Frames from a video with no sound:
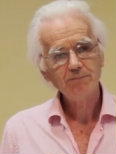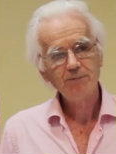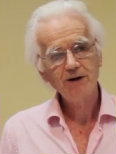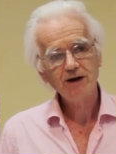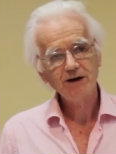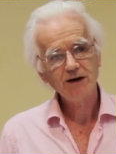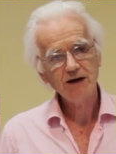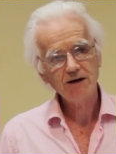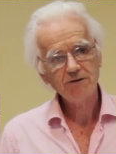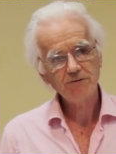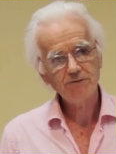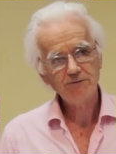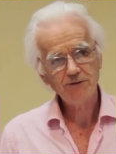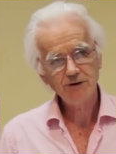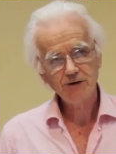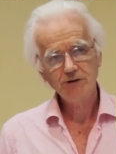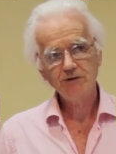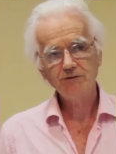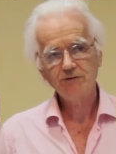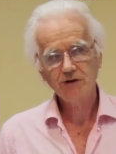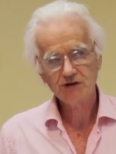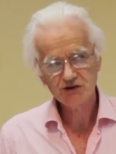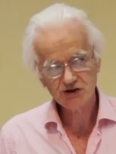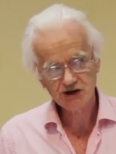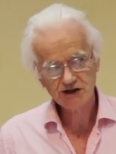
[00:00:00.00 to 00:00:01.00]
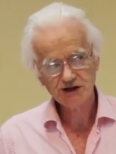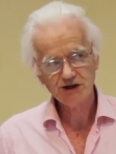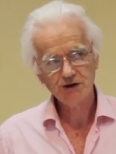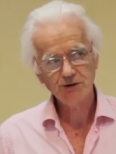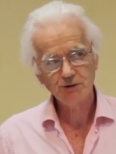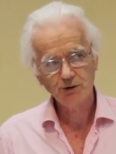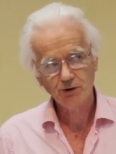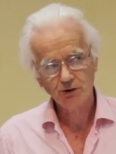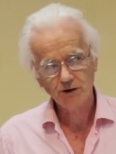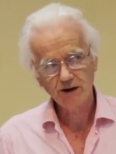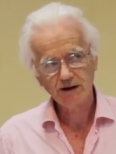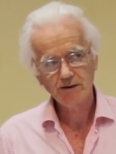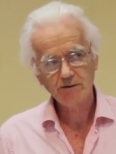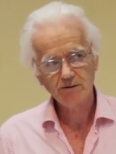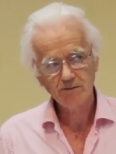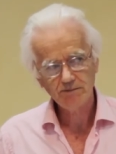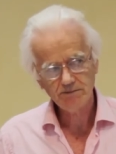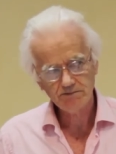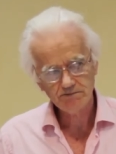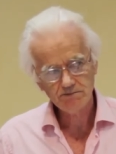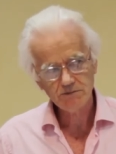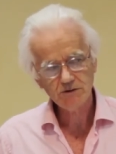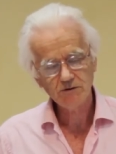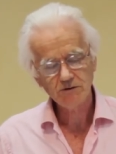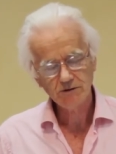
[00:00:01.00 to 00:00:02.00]
But he filled the City Hall. There
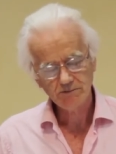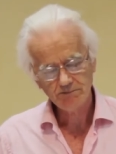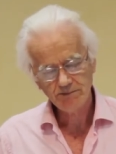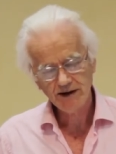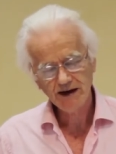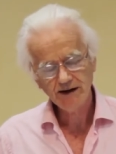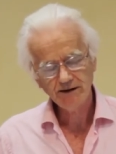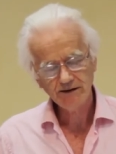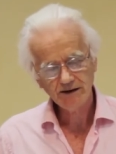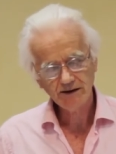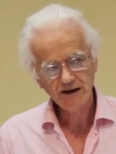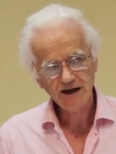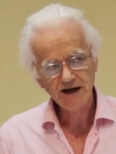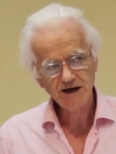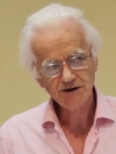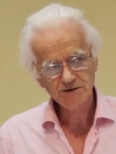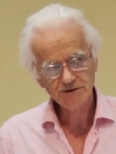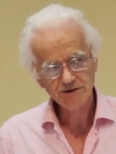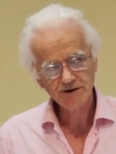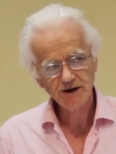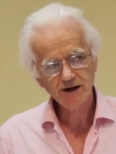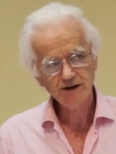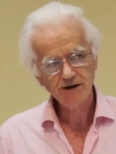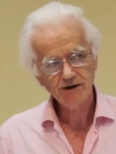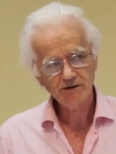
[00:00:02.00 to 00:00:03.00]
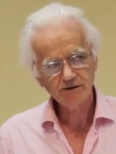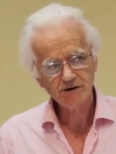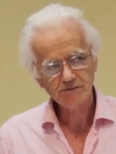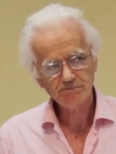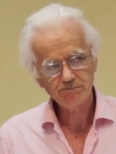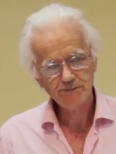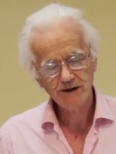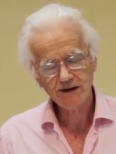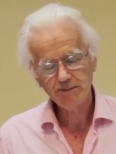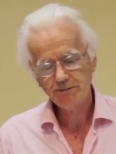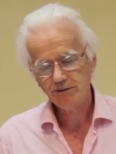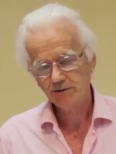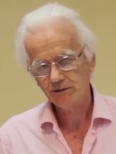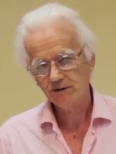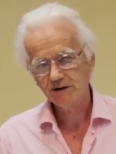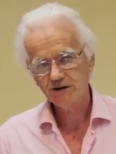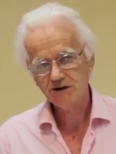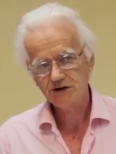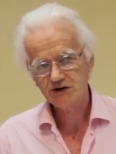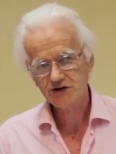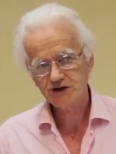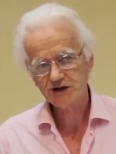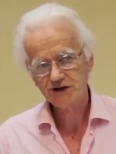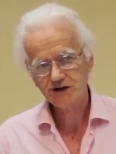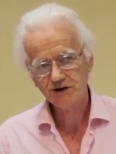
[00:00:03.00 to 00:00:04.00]
were about 800 or 900 people
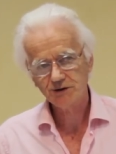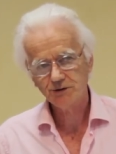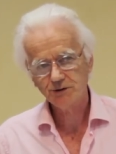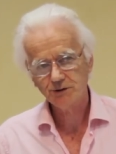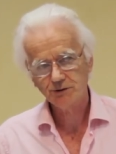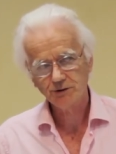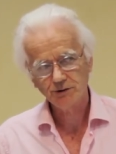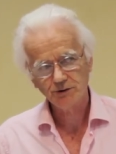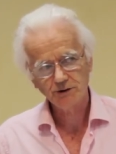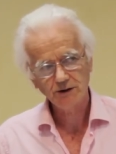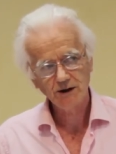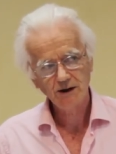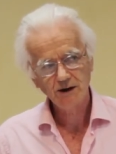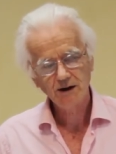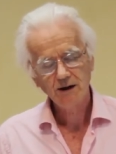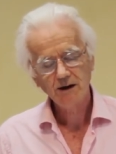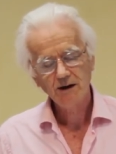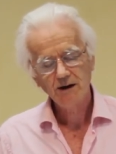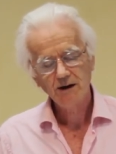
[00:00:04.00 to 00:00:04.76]
in the City Hall